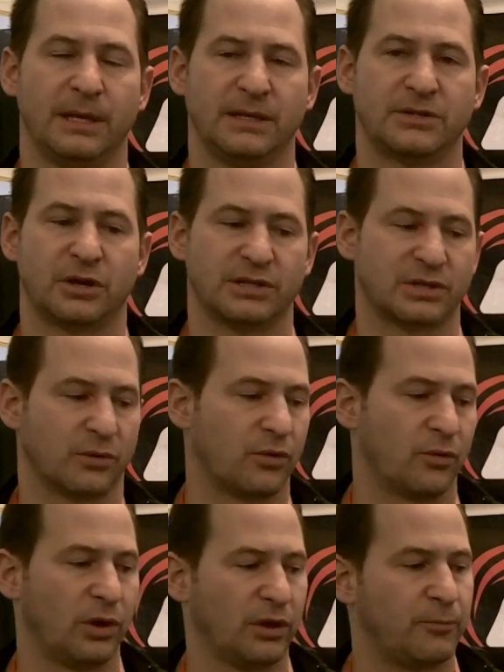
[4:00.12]
Eastern. So
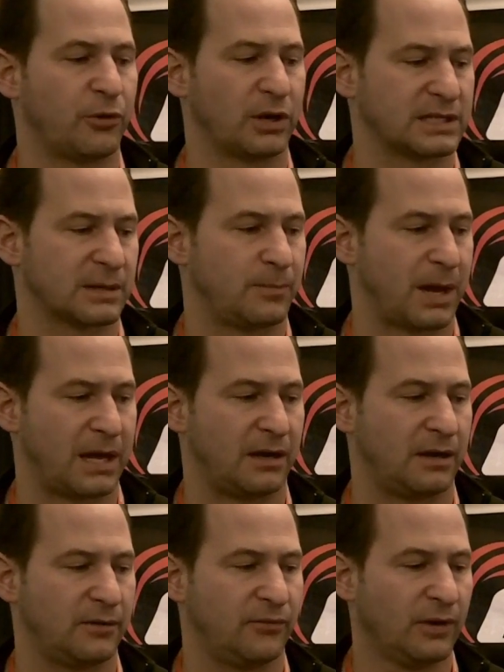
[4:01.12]
we're really price
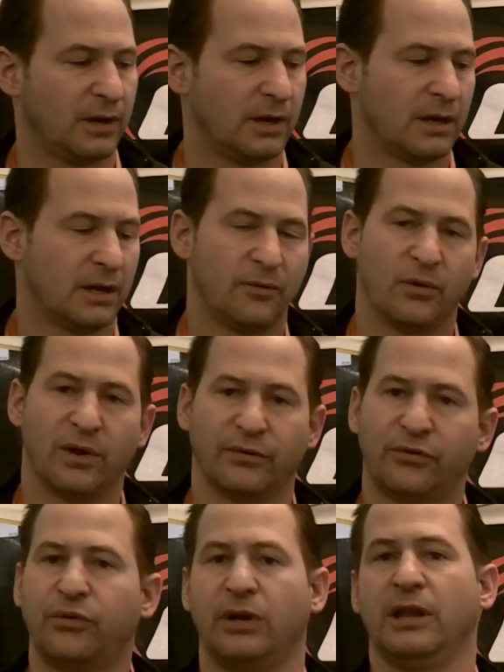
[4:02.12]
competitive. We have a
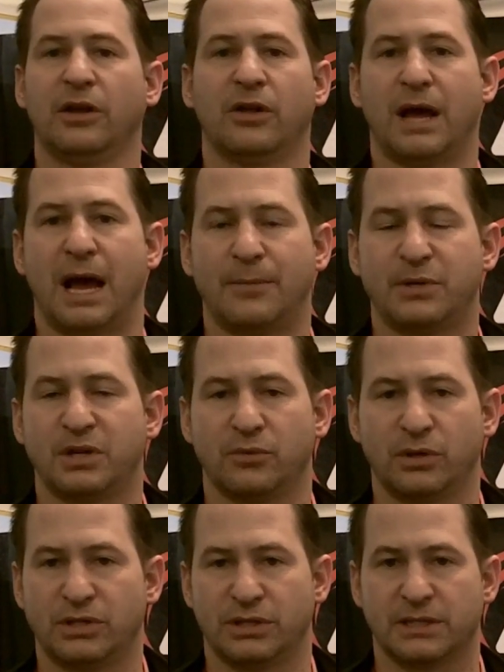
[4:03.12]
street legal option,
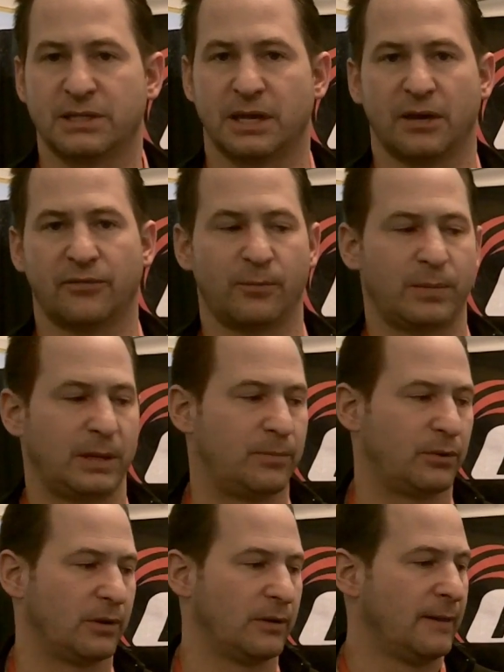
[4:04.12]
which is exciting for
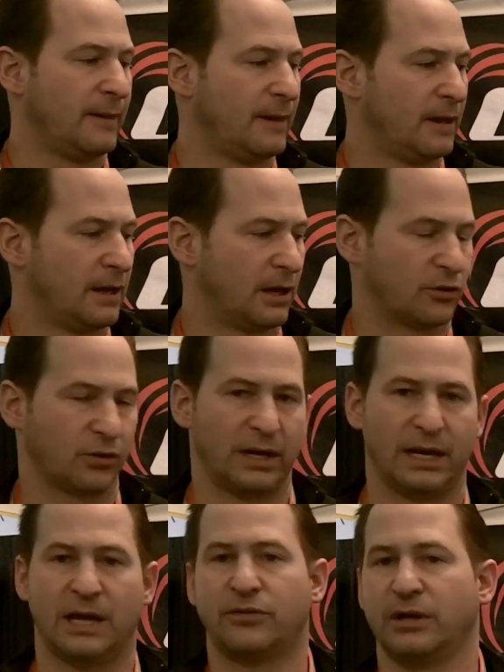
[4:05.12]
people. A
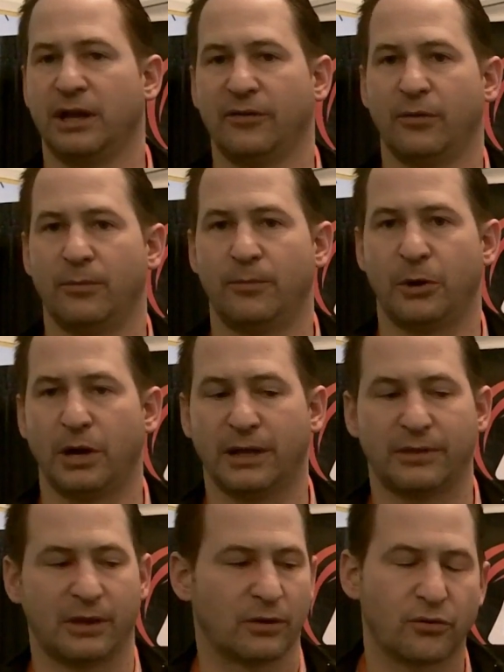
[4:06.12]
great entry-level
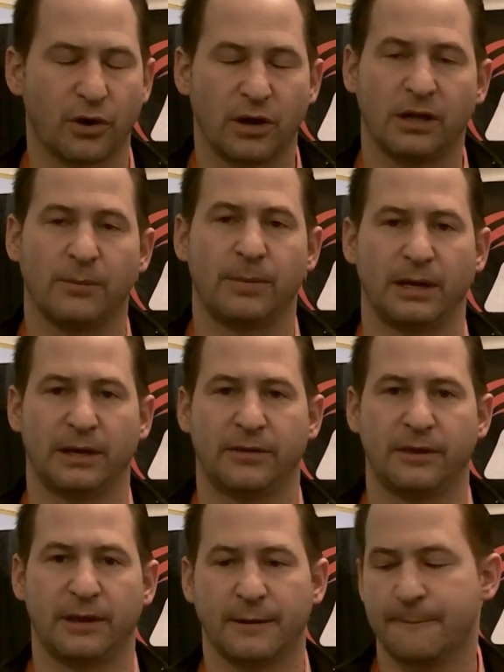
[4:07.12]
bike that will crawl up
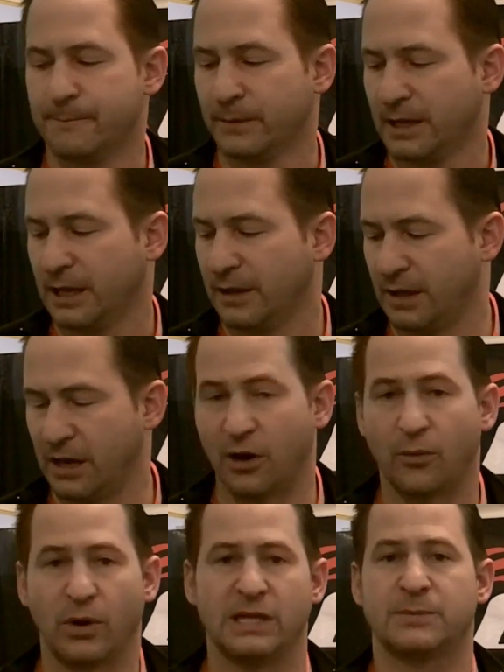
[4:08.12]
anything. And then
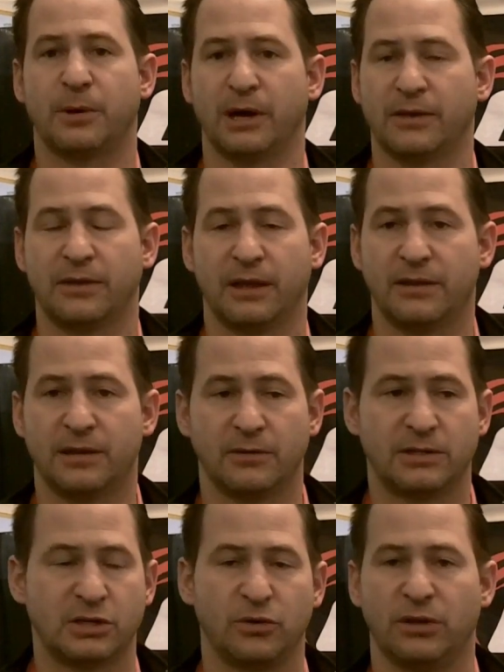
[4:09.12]
our race bike that the
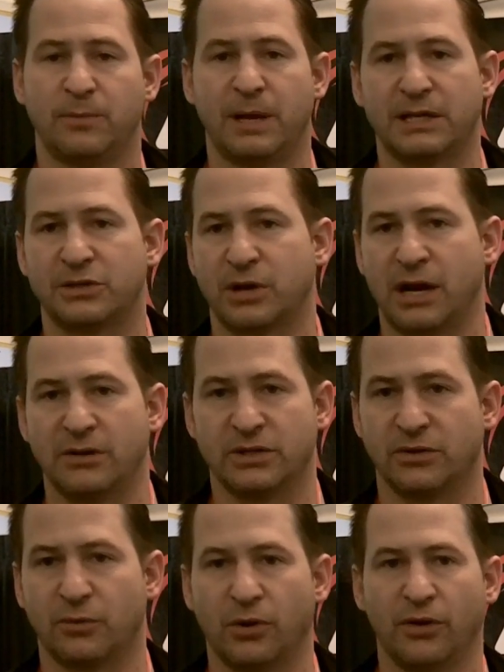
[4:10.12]
2 of the best riders
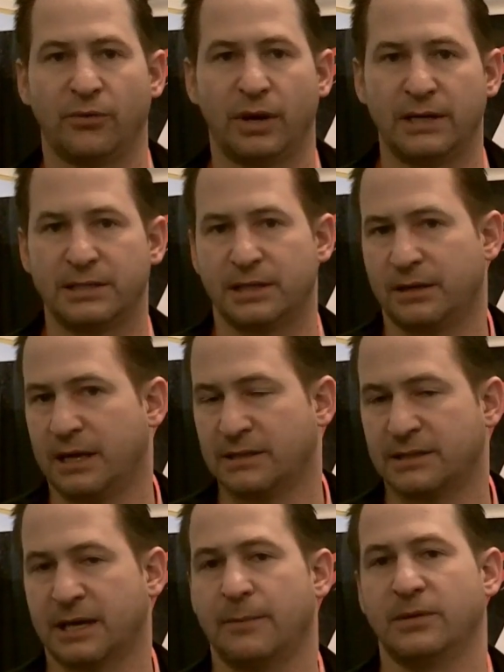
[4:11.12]
in the world race in the
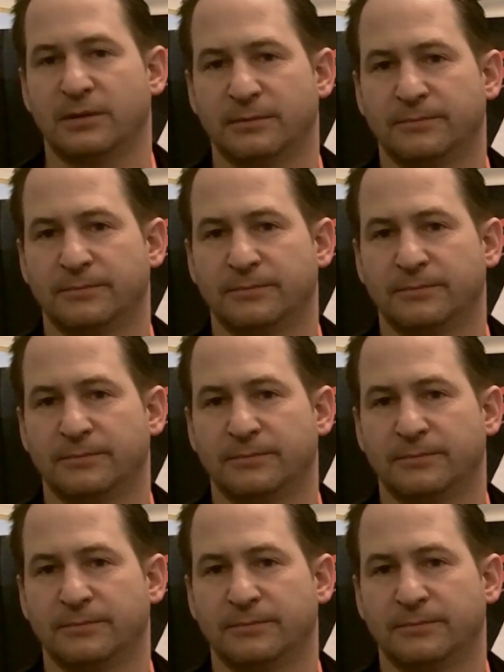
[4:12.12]
X Games.